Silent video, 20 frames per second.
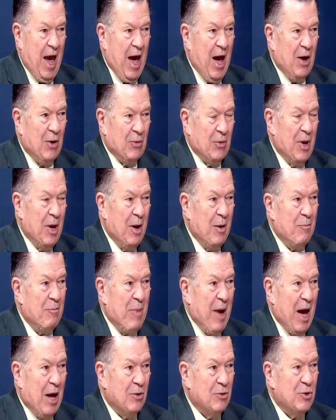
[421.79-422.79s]
out
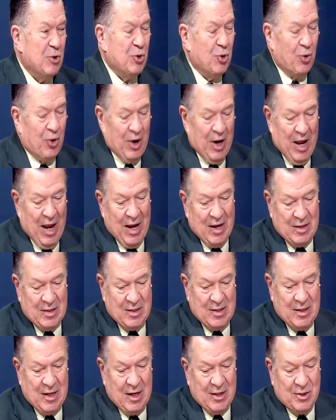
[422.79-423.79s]
about your
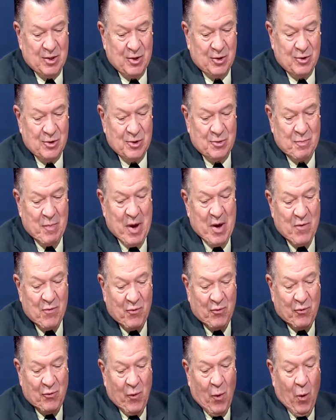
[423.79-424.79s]
ancestors
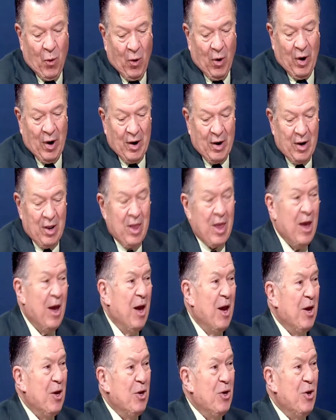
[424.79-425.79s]
before
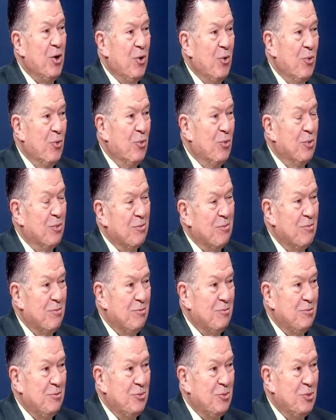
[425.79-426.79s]
you
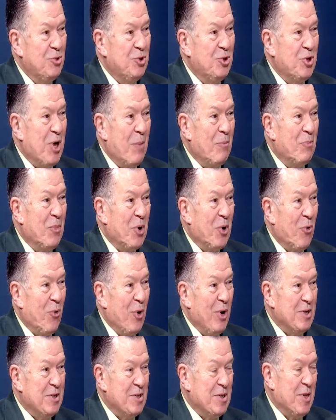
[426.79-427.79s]
jump
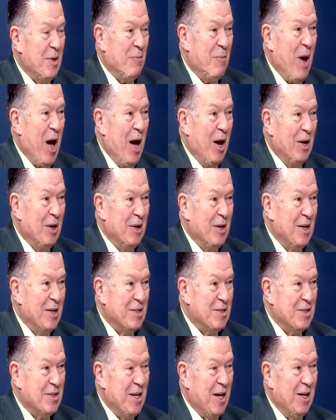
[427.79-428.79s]
across the pond,
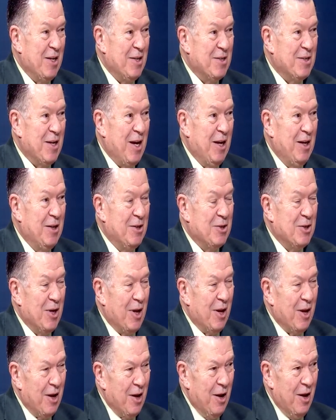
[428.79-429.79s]
as they say,
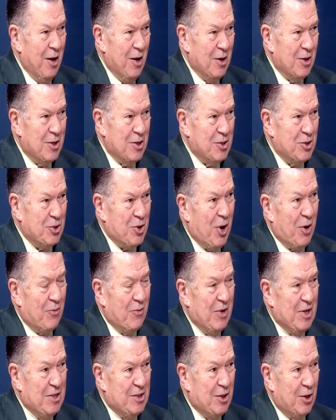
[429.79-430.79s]
to start
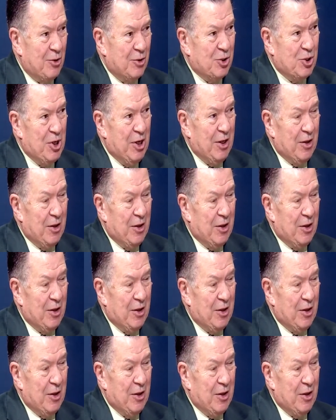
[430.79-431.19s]
researching.